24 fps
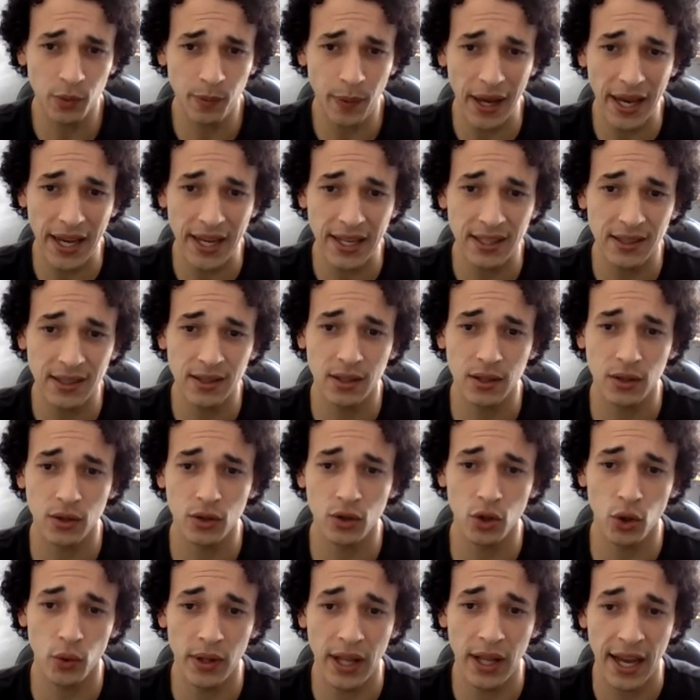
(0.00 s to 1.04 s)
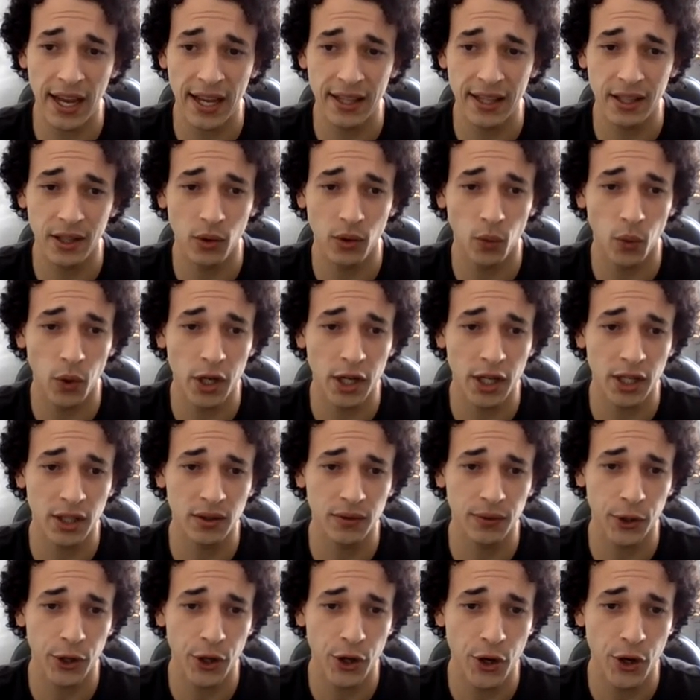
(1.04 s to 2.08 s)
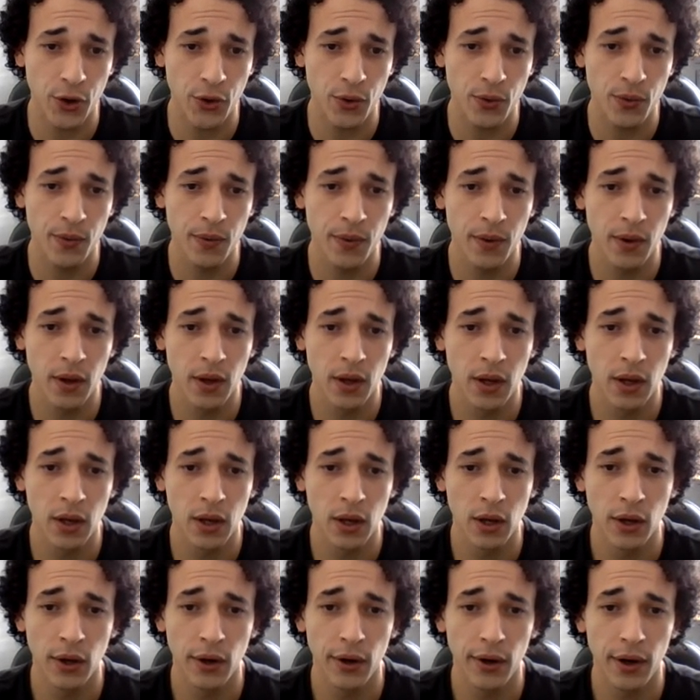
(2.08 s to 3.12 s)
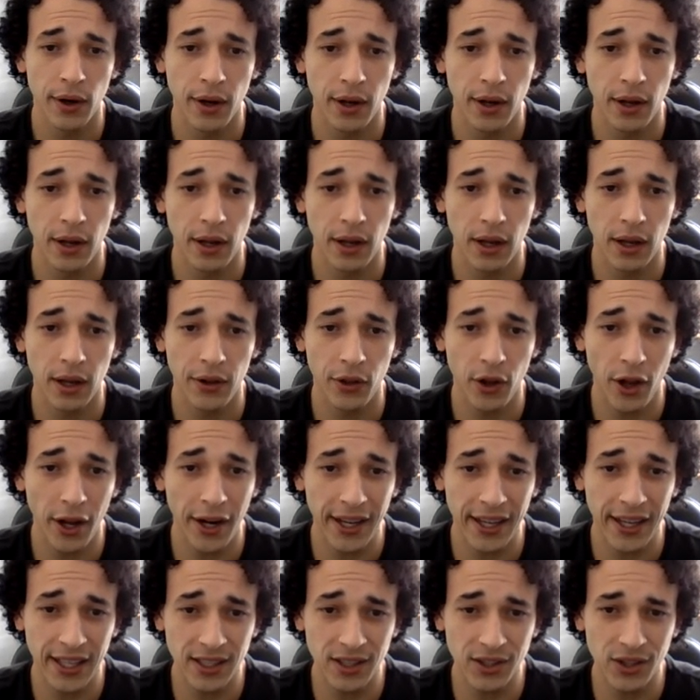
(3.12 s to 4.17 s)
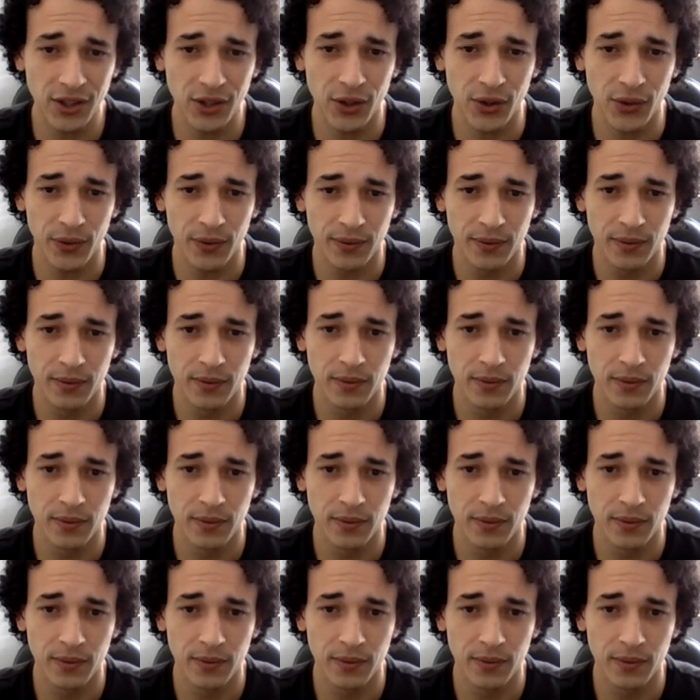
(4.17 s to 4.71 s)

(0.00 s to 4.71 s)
space so that it works for you, not against you.